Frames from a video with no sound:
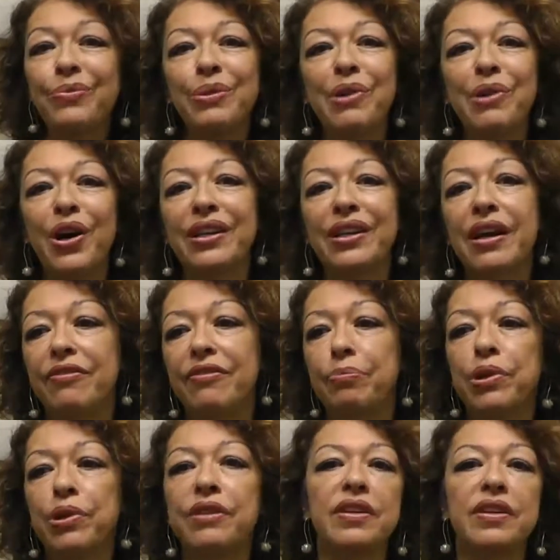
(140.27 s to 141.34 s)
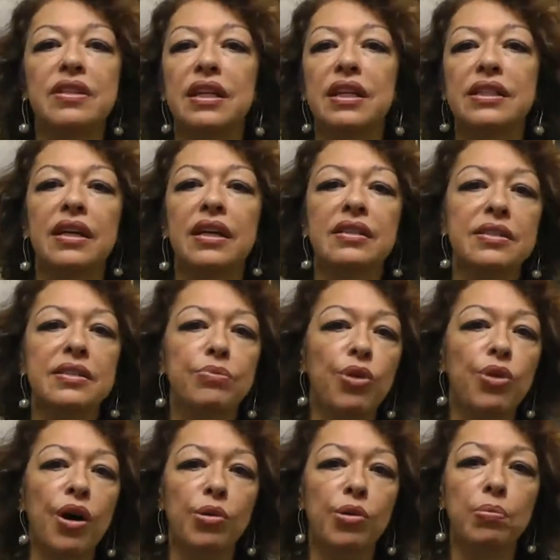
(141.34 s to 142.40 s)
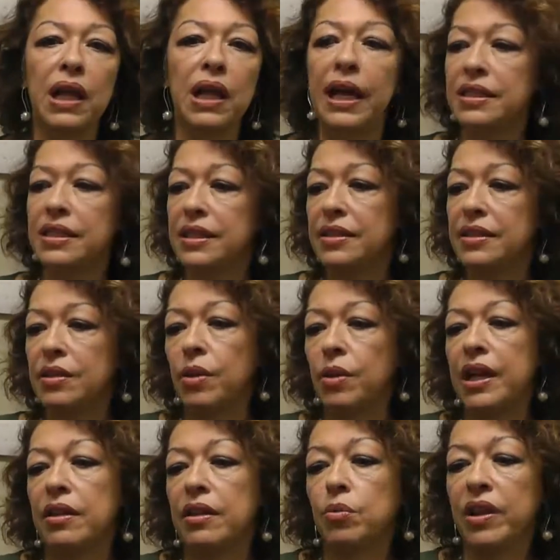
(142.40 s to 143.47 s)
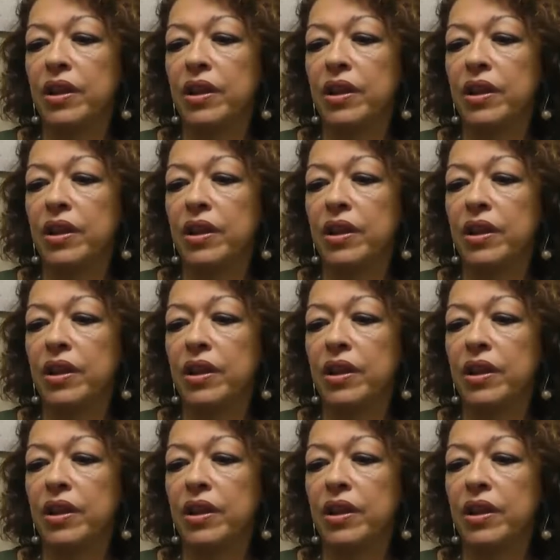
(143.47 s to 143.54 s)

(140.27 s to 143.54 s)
and we might have previously done some role plays either